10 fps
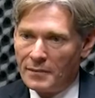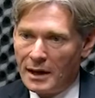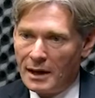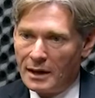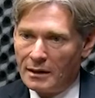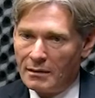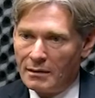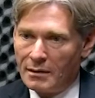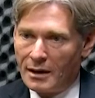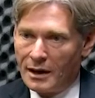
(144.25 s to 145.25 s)
And
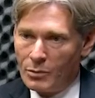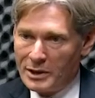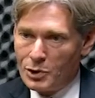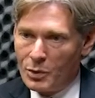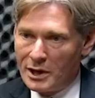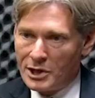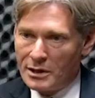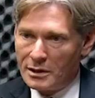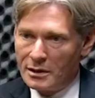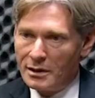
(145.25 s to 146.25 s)
I went to Washington,